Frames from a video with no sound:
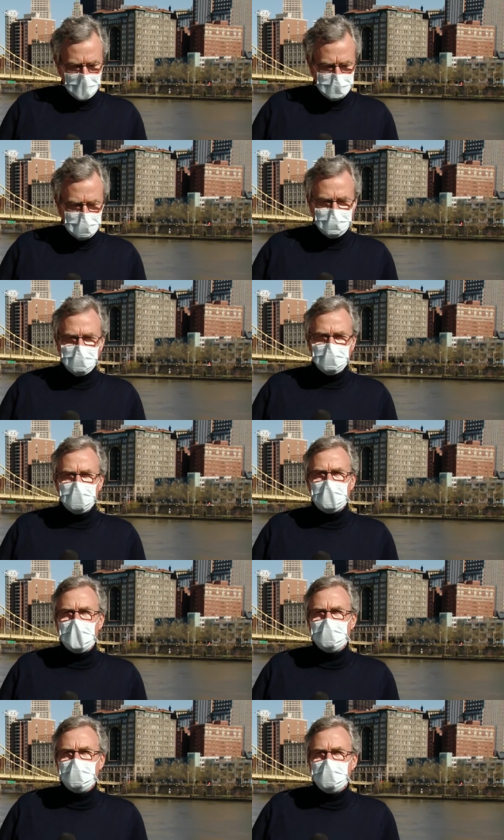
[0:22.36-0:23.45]
Susan, the
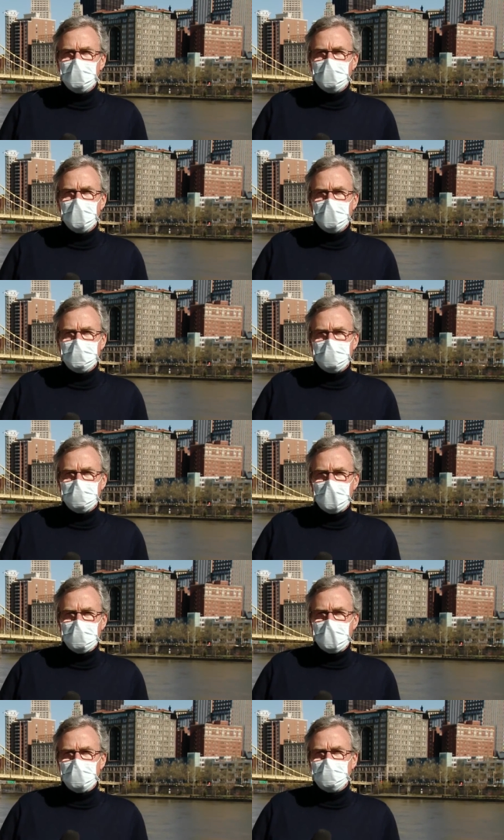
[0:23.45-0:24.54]
governor
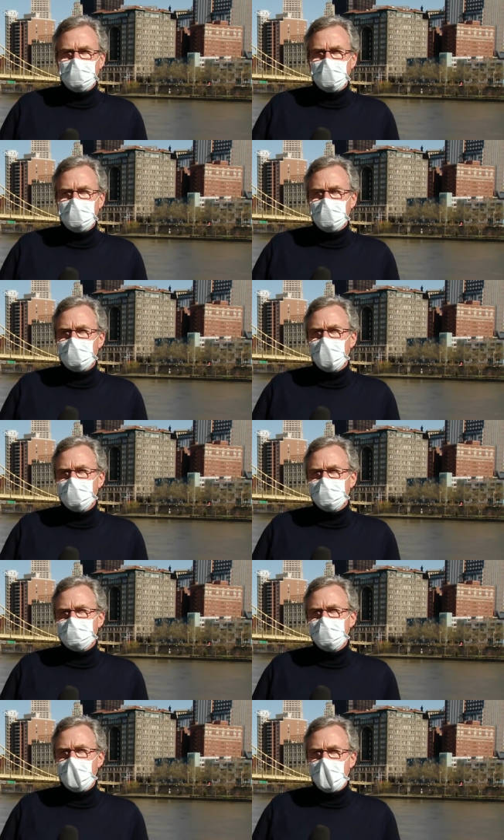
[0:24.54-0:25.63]
announced what he called
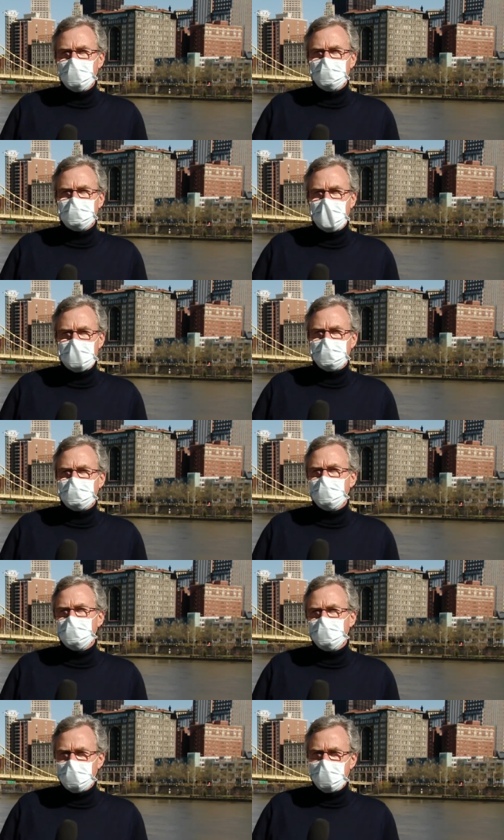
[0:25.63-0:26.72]
small steps
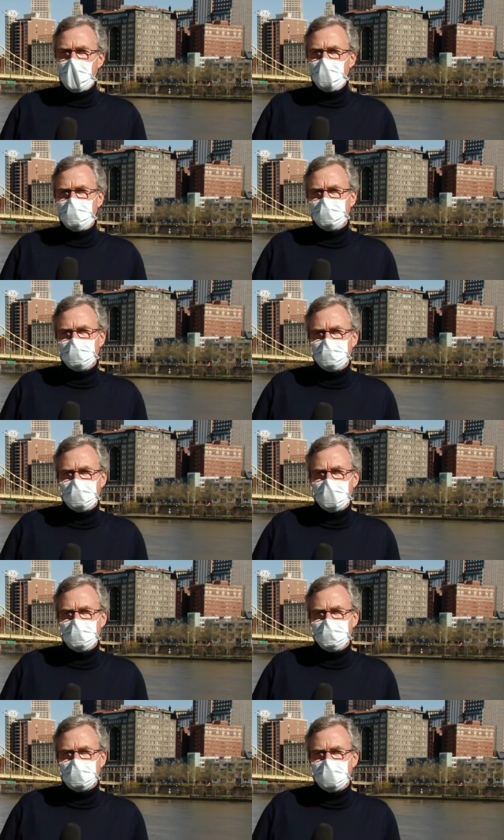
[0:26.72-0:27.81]
to reopen the
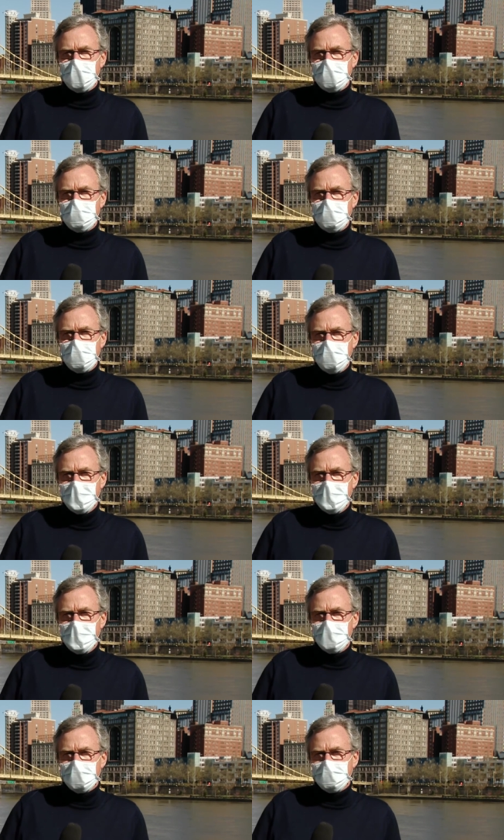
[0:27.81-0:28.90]
state's economy.
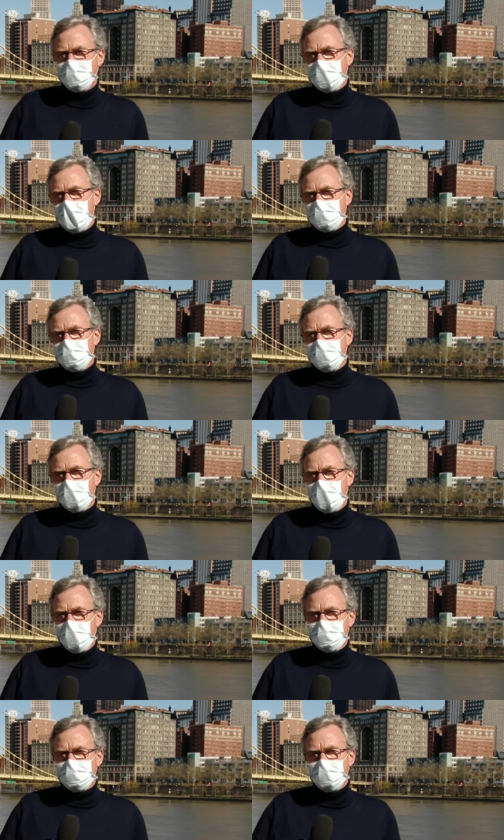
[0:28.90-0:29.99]
But his announcement
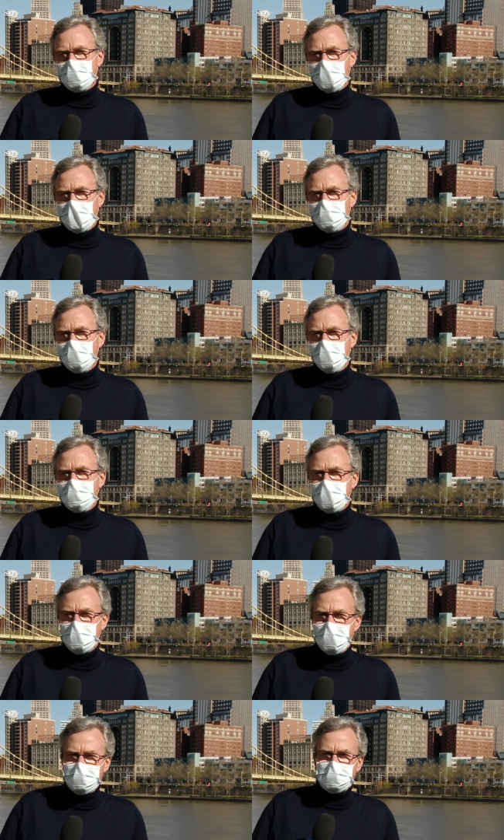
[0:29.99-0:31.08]
also gave hope
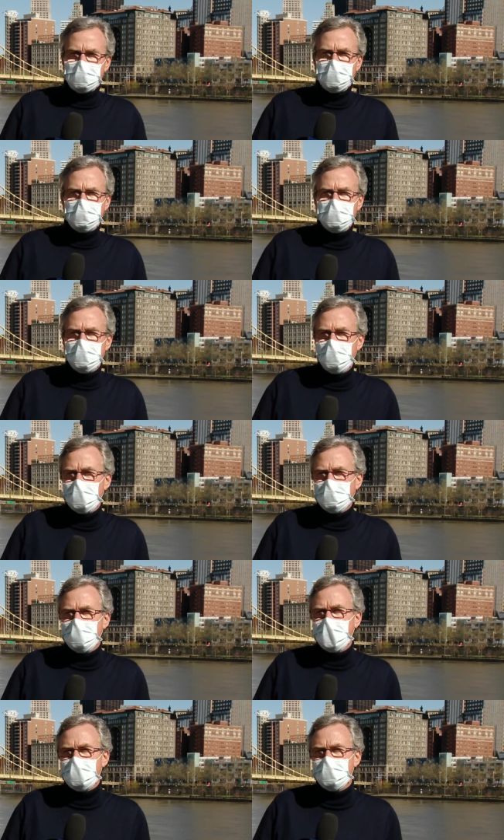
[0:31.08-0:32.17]
that this region may
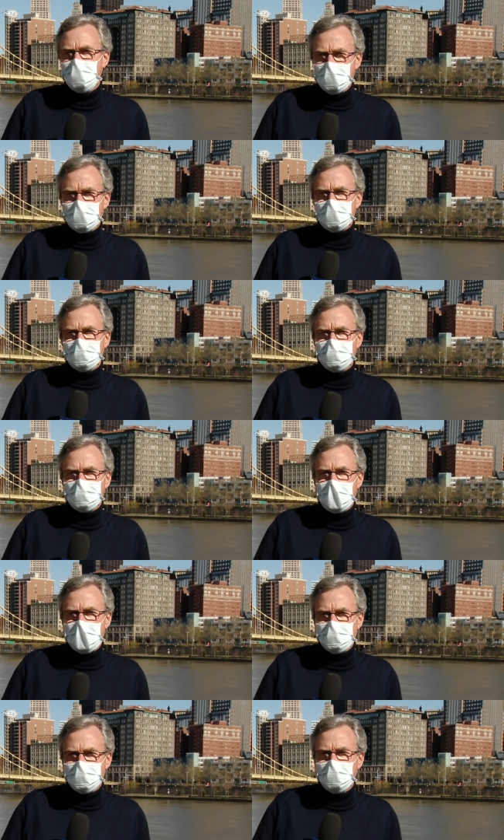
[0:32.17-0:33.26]
take bigger
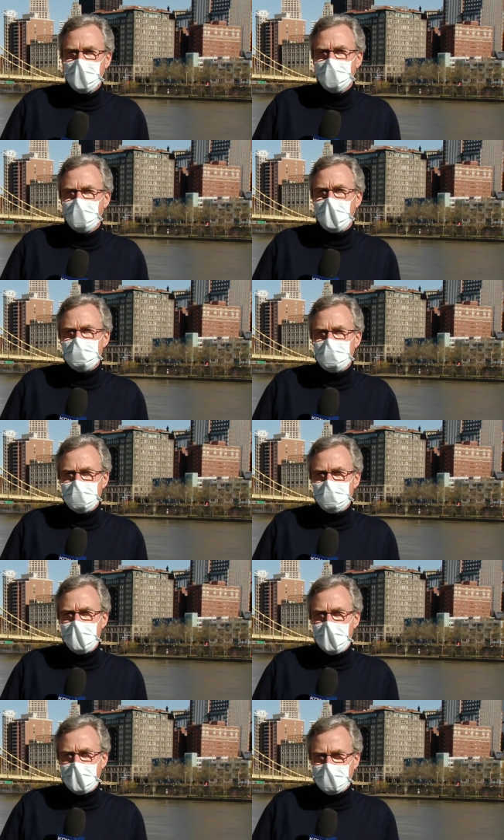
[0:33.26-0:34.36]
steps by
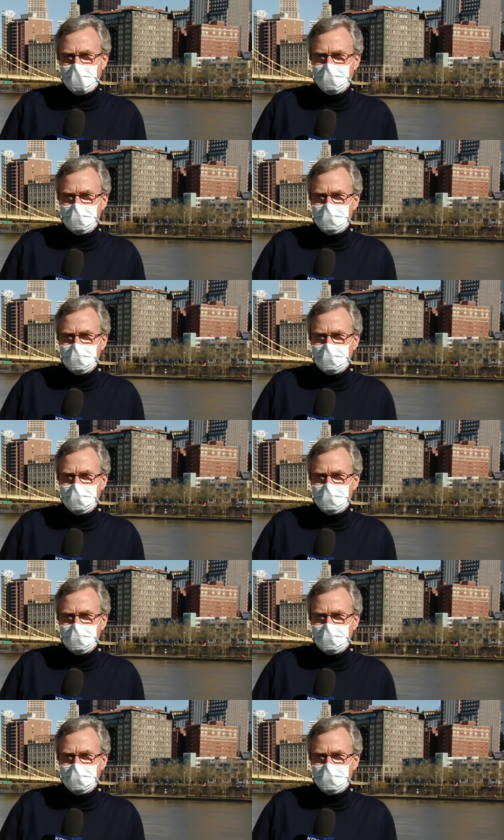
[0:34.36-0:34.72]
mid-May.